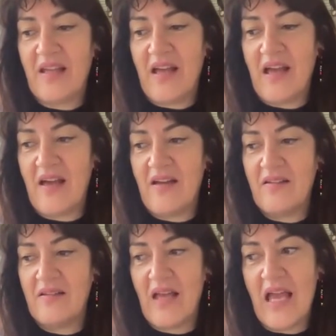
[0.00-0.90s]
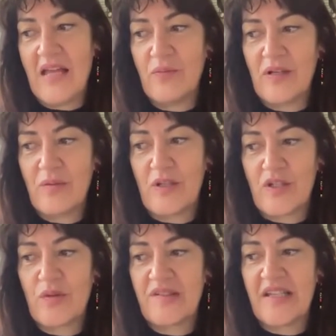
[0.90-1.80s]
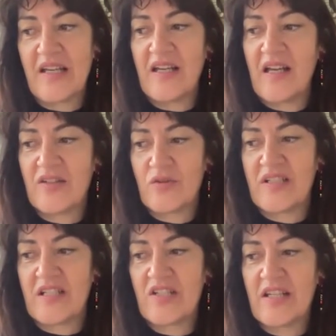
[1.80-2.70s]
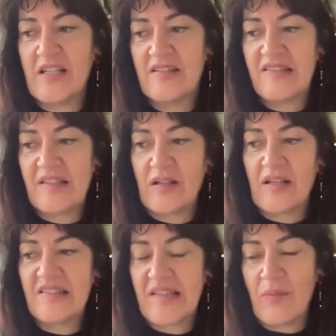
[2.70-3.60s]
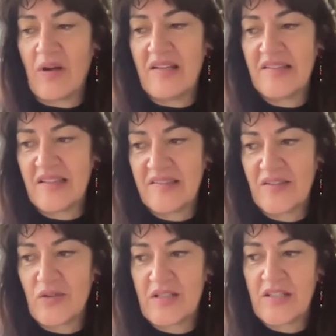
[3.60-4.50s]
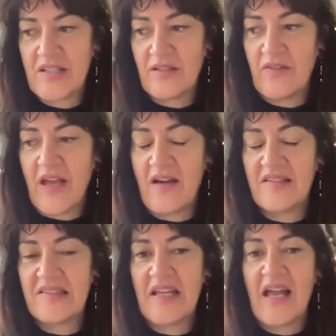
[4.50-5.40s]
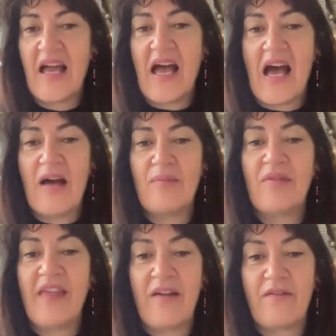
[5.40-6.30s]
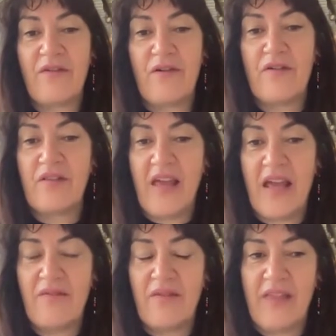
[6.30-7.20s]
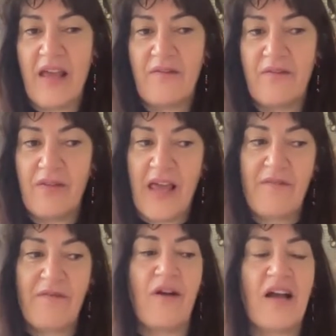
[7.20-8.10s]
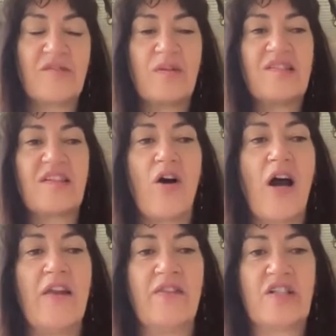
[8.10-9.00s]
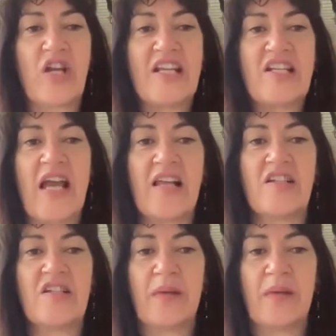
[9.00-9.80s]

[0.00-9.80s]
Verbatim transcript: uh, and w- which was a, a, tradition and still in some ways is a tradition of ours um, that for that that that for us was kind of a challenge